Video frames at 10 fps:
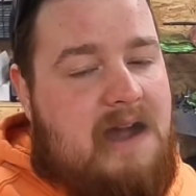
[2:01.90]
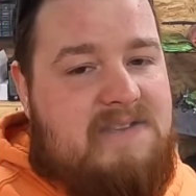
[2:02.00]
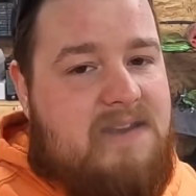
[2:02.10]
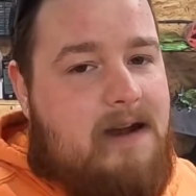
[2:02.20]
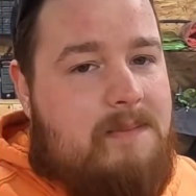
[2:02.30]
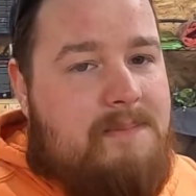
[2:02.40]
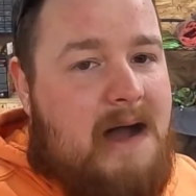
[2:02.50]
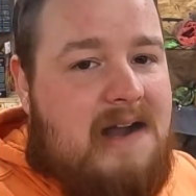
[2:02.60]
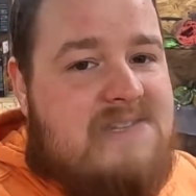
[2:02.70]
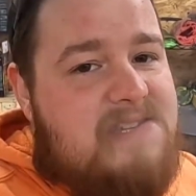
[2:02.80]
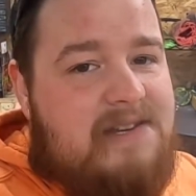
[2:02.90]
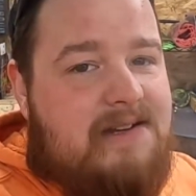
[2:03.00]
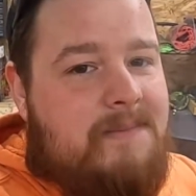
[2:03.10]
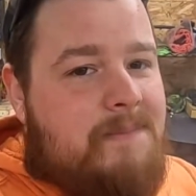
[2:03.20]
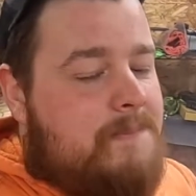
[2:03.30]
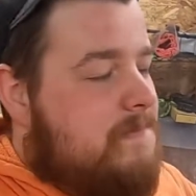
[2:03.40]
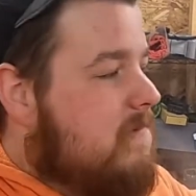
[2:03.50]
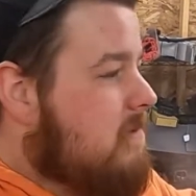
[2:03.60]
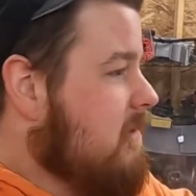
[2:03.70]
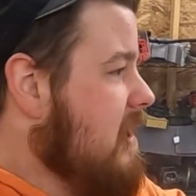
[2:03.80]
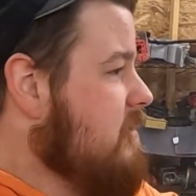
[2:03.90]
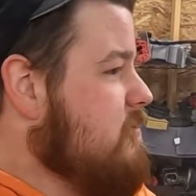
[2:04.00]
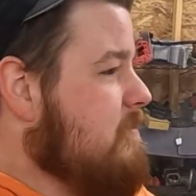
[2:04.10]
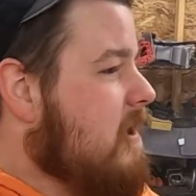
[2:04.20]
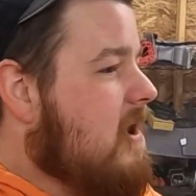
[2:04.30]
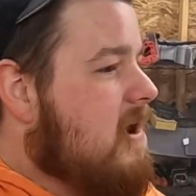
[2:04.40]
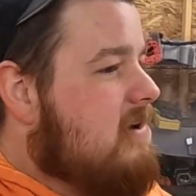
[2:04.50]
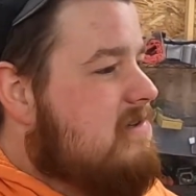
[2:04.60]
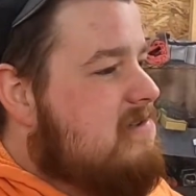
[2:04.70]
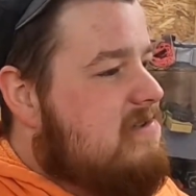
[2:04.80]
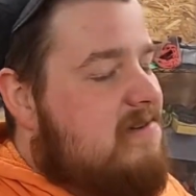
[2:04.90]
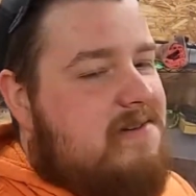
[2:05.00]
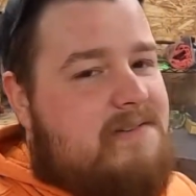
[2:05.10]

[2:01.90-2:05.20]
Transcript: did an unboxing. We got new parts.